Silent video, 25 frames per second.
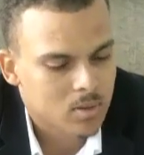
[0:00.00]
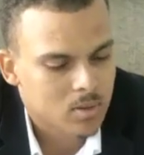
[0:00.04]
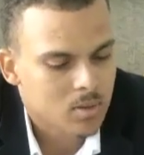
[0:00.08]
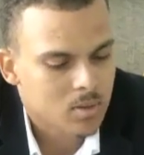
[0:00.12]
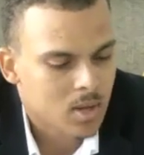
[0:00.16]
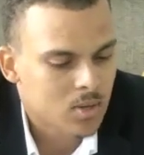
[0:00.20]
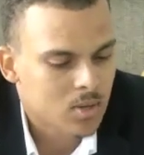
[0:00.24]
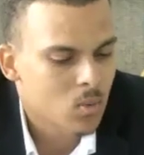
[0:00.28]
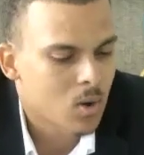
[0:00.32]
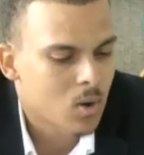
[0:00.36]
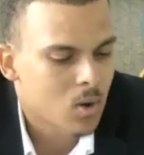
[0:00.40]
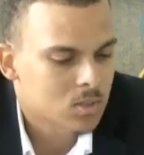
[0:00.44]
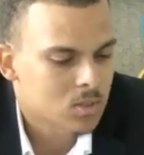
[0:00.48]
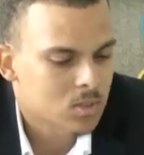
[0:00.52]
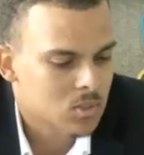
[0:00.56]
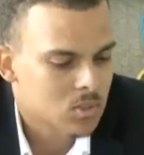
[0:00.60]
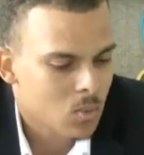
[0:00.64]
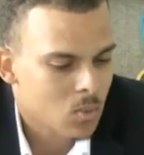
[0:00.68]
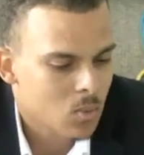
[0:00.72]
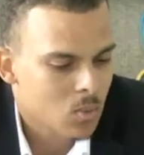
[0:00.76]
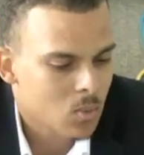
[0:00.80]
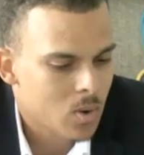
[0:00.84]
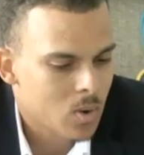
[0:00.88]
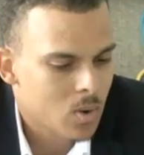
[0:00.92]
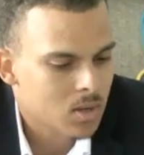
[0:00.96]
And you also
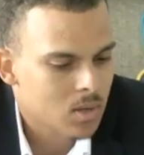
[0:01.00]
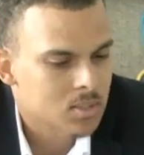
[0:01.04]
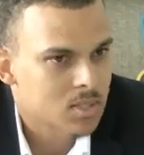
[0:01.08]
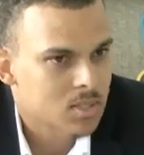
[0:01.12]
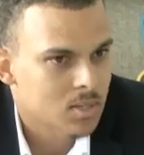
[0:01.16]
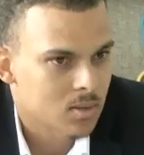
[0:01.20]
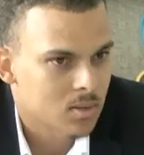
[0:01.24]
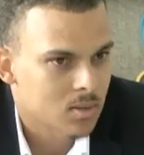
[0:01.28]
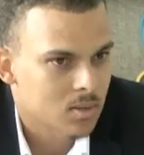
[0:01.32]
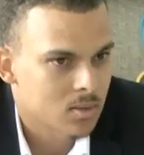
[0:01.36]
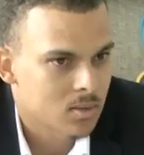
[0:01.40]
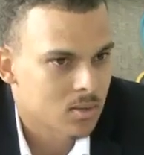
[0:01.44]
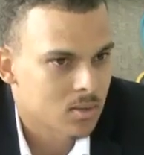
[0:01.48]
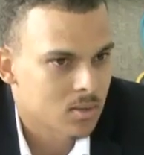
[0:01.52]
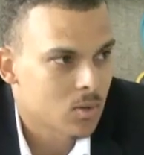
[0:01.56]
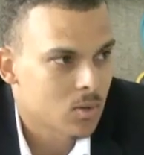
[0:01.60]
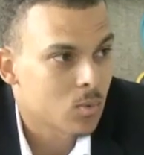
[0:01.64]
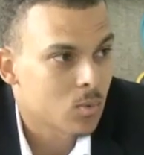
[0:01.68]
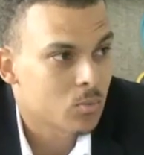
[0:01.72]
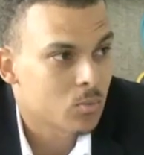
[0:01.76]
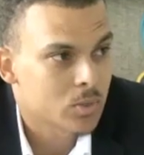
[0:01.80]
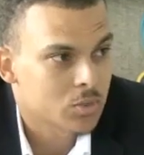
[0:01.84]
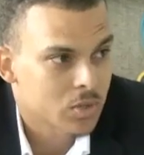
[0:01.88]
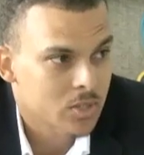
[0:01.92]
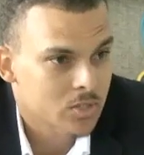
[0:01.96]
want to consider,
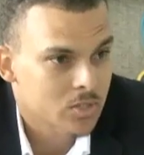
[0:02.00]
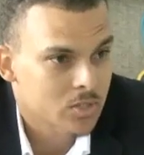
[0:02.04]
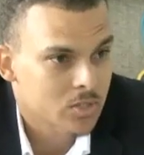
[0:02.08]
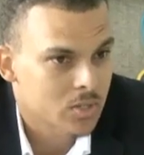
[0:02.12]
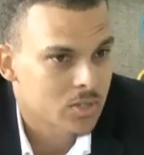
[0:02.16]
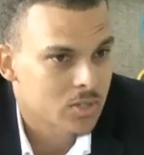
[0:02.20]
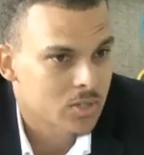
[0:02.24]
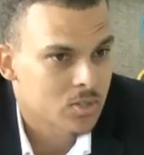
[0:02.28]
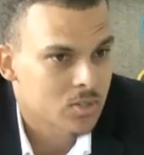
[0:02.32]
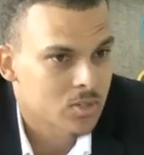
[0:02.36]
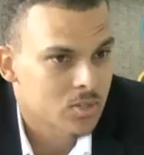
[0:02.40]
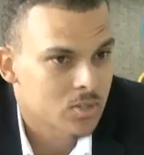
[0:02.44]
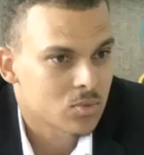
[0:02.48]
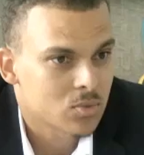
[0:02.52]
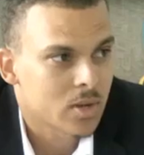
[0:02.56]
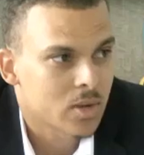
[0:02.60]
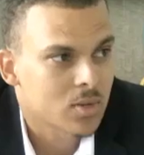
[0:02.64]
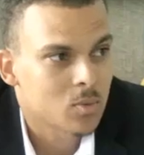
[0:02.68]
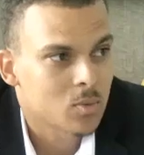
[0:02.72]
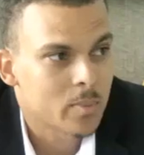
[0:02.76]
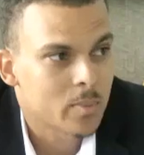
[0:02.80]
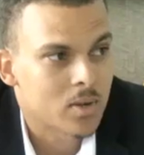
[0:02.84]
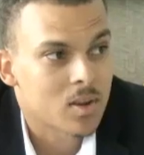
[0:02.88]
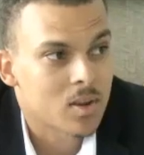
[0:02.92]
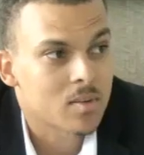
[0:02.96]
restrictions, right? You
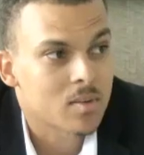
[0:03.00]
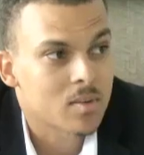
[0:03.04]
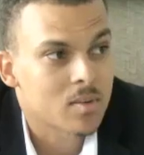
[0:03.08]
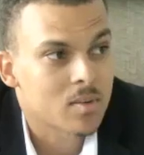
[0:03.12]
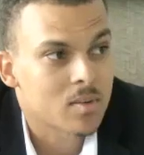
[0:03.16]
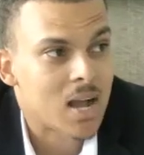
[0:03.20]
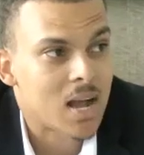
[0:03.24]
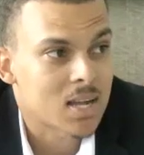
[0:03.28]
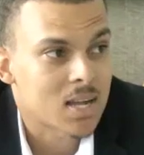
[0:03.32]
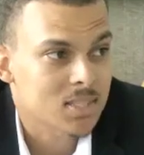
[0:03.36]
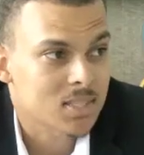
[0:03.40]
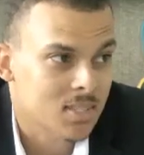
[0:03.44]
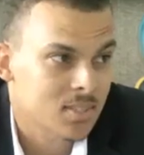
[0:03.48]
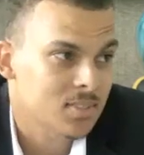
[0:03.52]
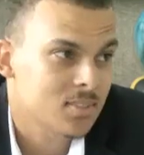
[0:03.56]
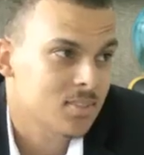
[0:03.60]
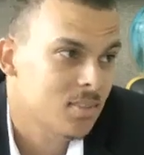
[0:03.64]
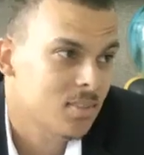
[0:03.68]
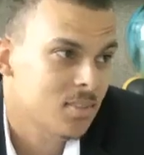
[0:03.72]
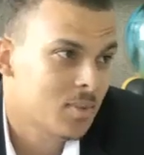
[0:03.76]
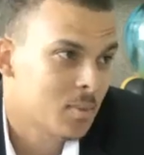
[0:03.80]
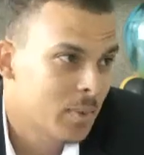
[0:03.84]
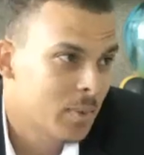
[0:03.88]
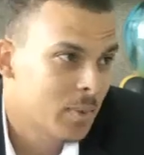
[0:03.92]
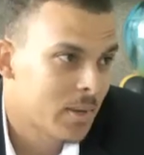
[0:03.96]
may not have access
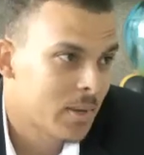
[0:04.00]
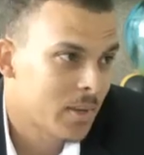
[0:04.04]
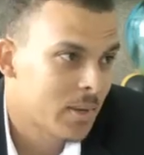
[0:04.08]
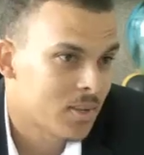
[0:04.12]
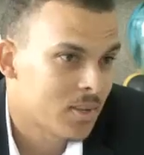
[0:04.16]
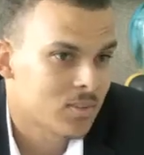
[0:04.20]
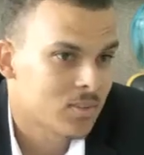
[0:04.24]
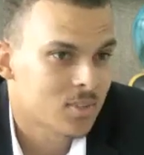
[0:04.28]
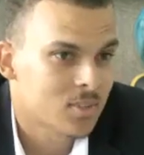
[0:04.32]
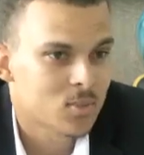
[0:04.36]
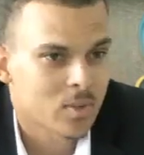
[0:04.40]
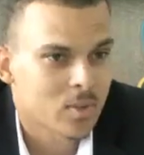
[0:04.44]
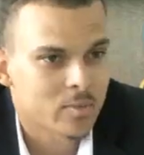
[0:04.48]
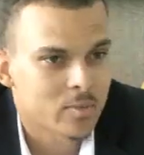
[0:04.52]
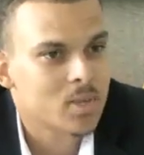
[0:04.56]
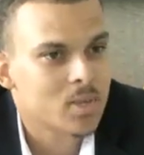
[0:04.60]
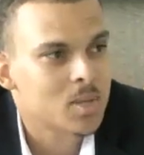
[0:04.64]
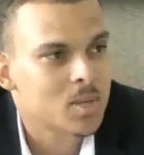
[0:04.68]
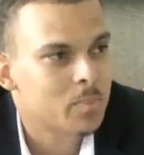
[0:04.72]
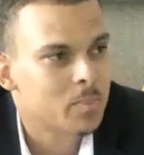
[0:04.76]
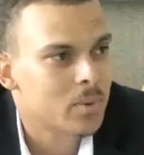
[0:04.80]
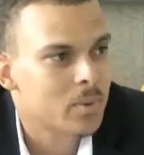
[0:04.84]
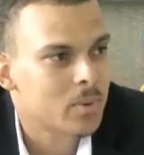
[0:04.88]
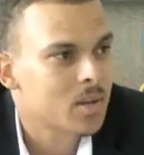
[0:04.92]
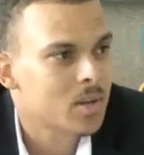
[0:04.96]
to the pension. So if you
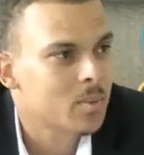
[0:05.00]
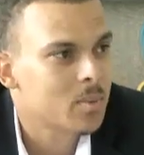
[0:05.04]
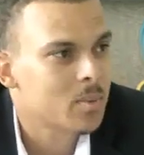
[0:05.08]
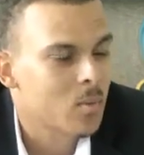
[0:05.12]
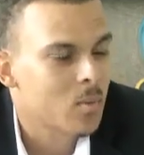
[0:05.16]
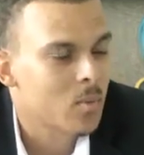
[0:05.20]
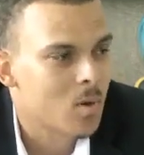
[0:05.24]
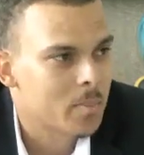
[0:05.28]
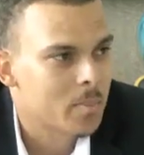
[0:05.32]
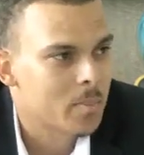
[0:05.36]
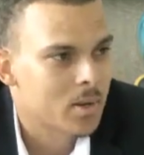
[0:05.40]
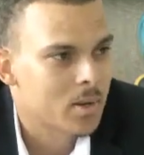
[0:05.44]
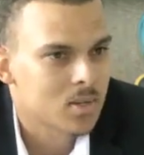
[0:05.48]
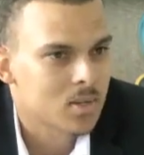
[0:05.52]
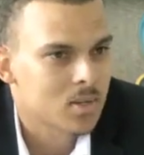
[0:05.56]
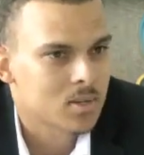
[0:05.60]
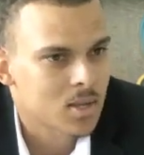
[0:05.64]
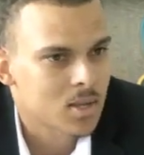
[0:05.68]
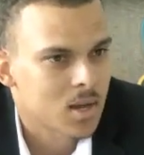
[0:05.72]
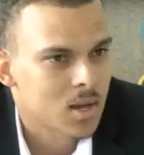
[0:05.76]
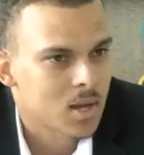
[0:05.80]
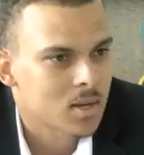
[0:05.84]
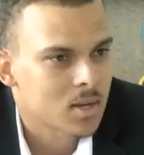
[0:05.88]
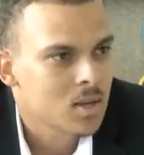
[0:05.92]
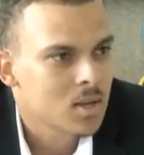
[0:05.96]
keep putting more money into
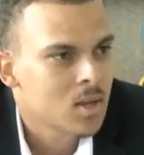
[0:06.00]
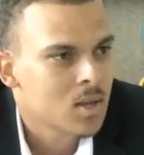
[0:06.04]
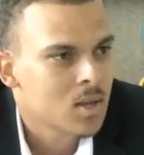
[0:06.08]
that,